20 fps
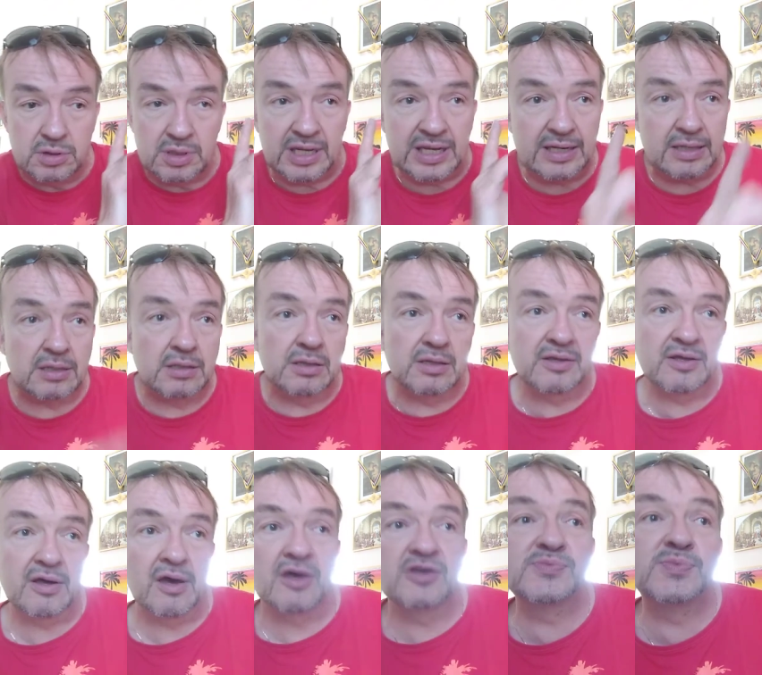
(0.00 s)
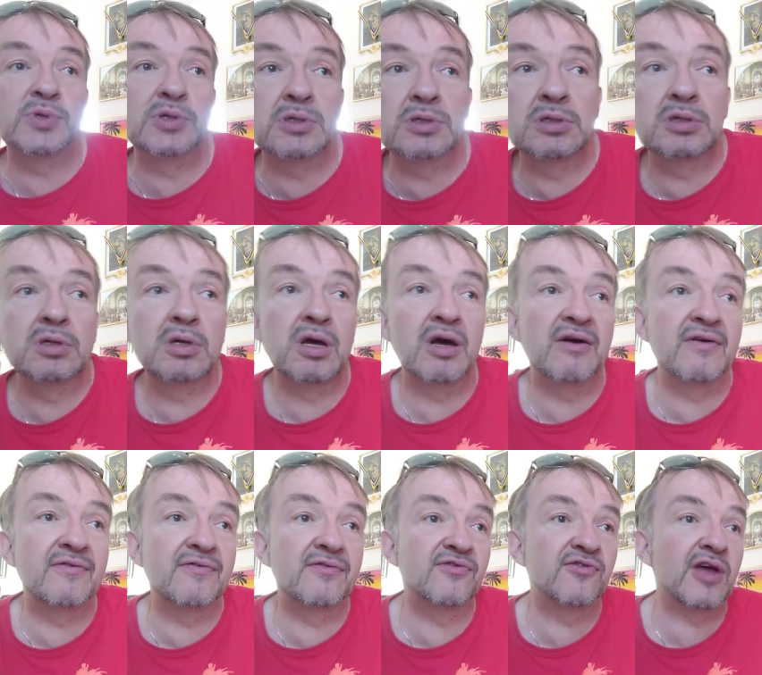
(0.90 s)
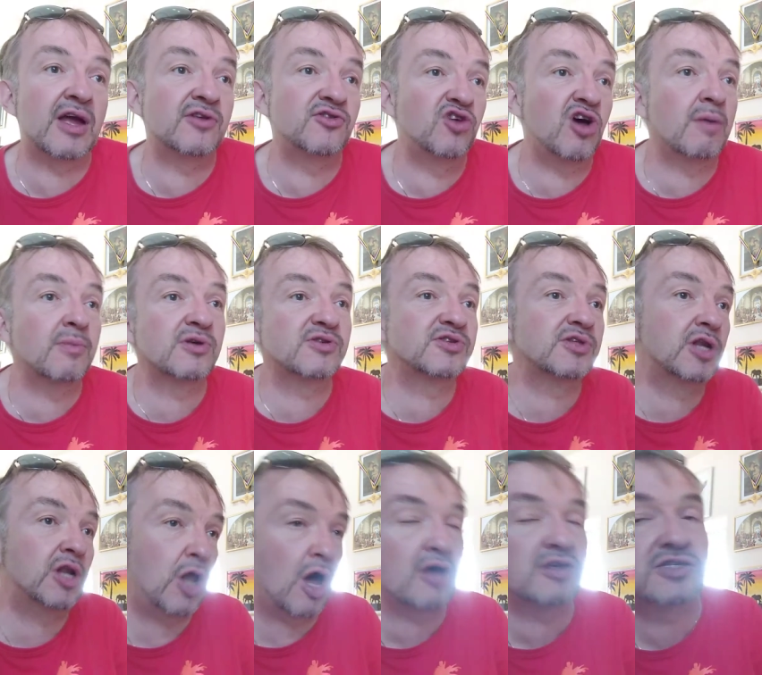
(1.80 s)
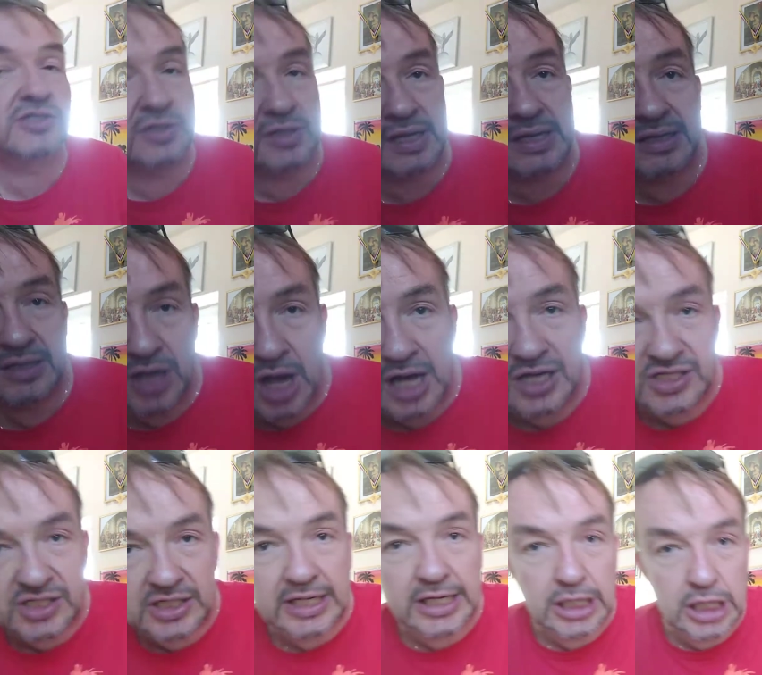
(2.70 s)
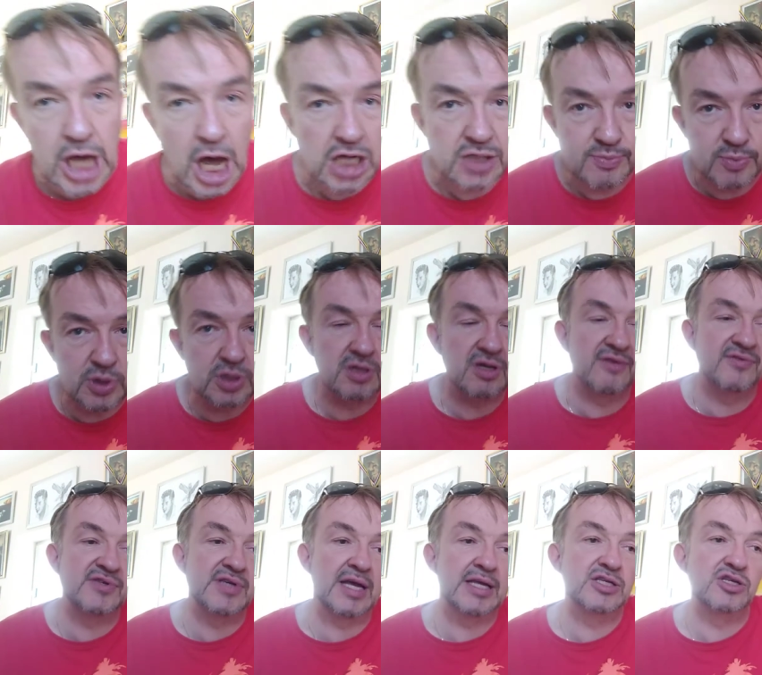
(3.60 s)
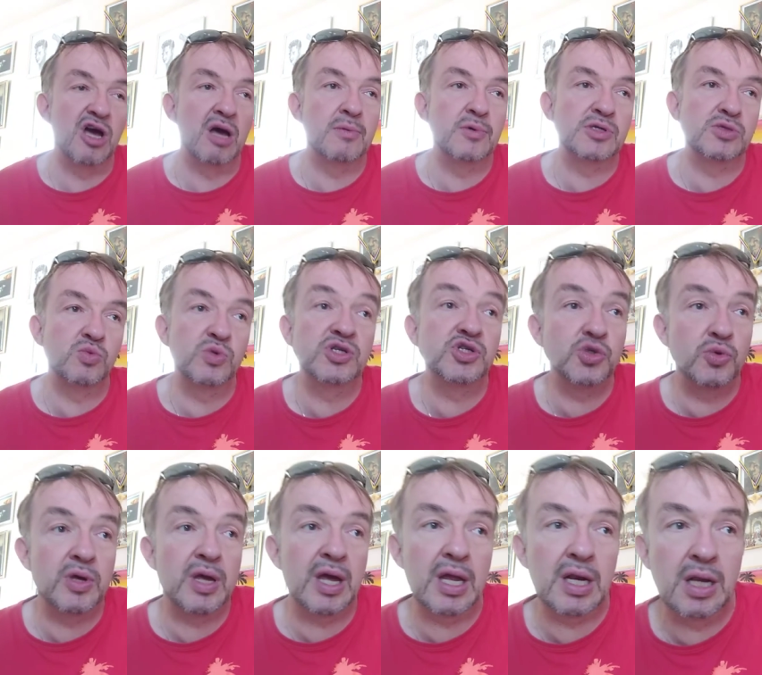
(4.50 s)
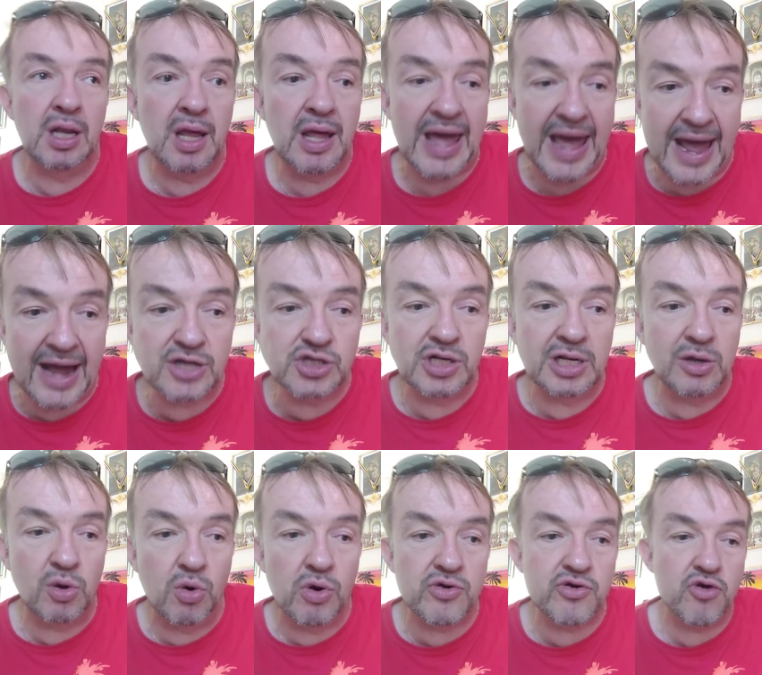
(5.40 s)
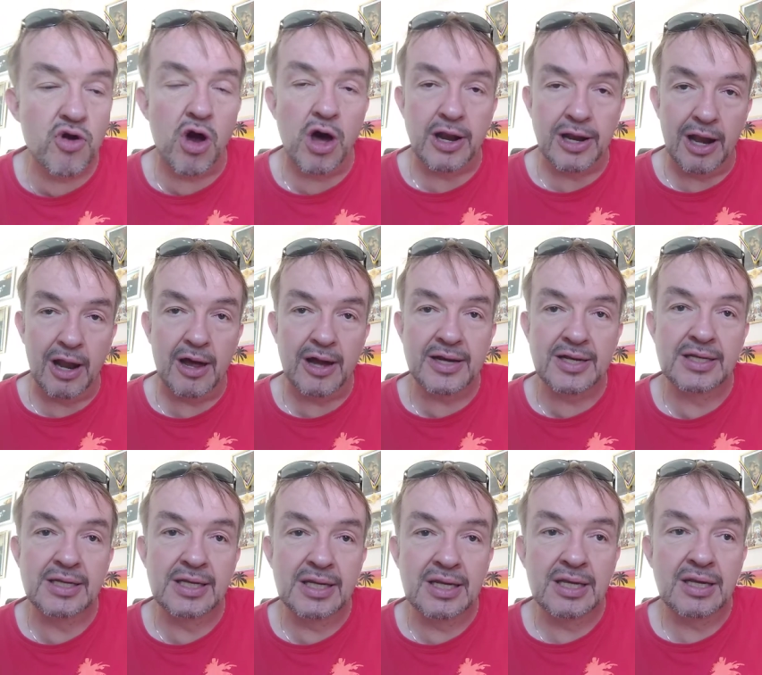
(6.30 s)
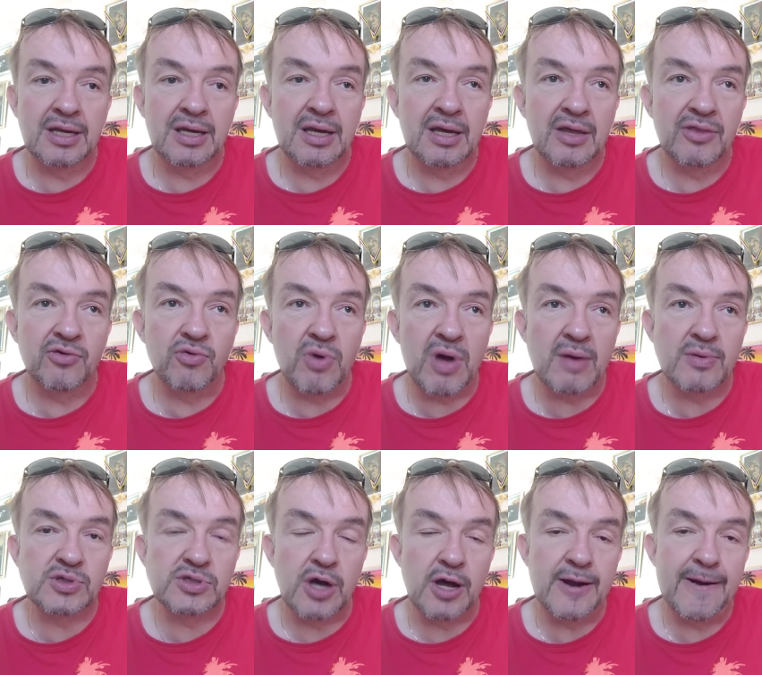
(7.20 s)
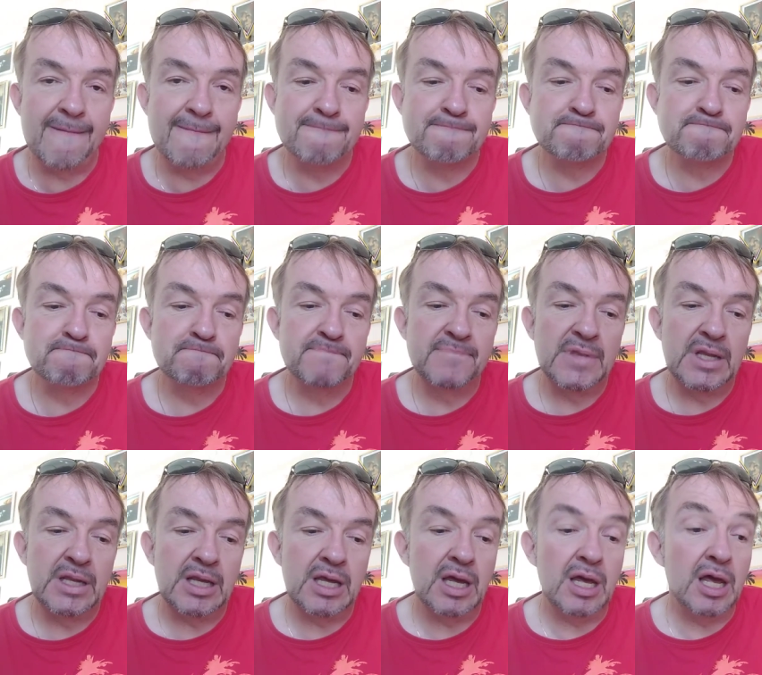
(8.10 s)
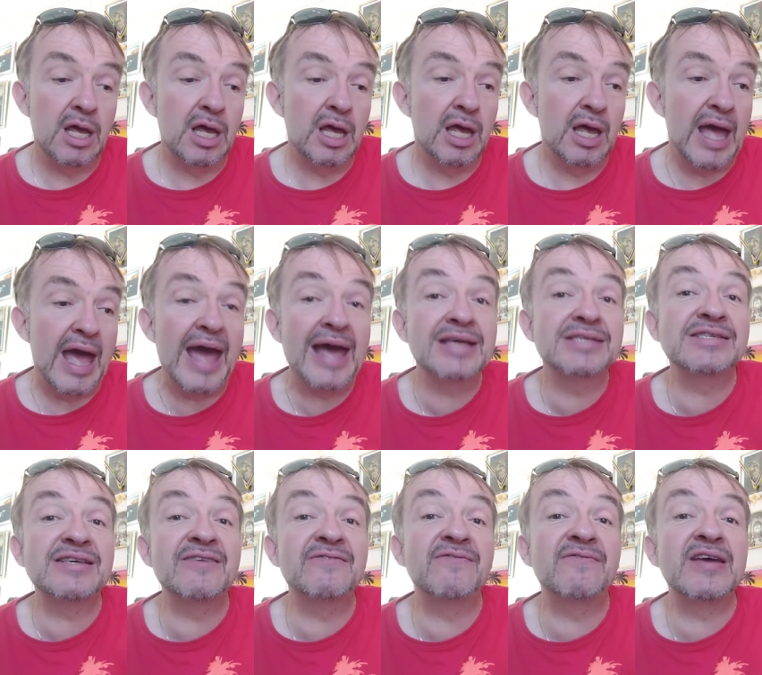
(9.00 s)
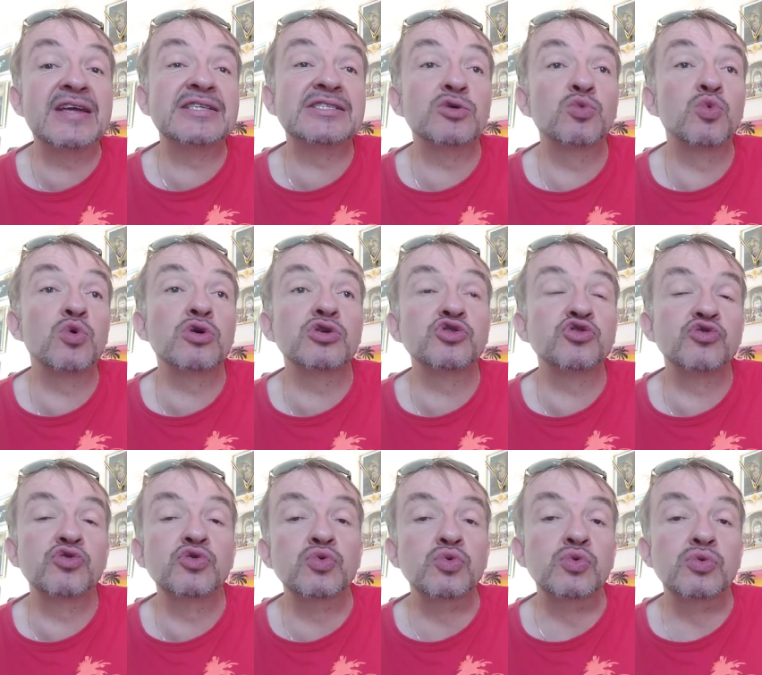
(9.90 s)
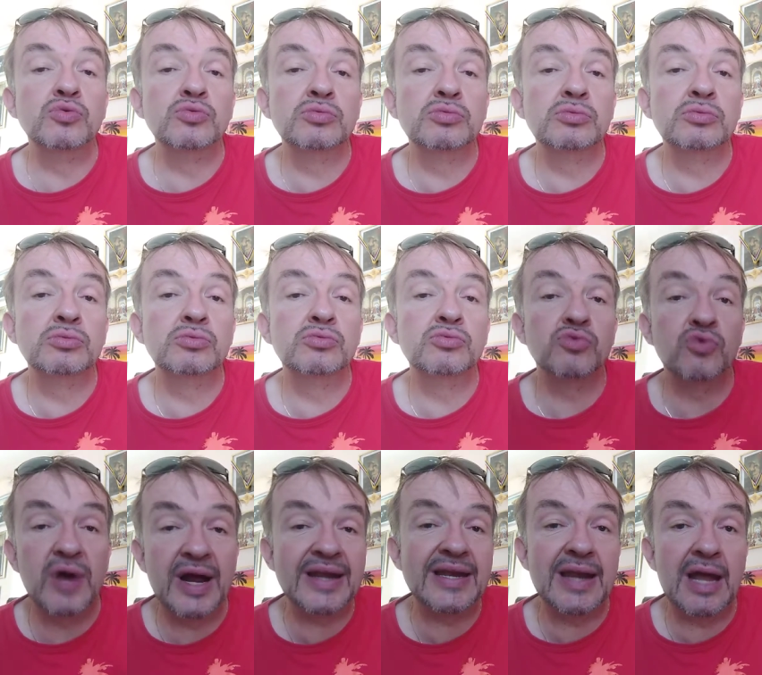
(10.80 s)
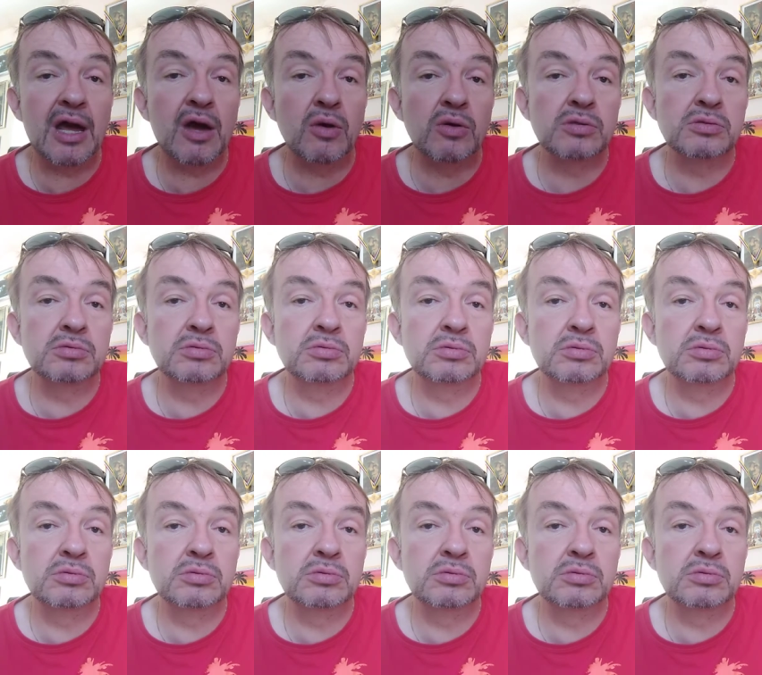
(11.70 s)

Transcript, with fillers: in the Gospel of Saint Thomas, the Gnostic, Gnostic Gospel of Saint Thomas, which you can actually order online through Amazon. As if it were true right now.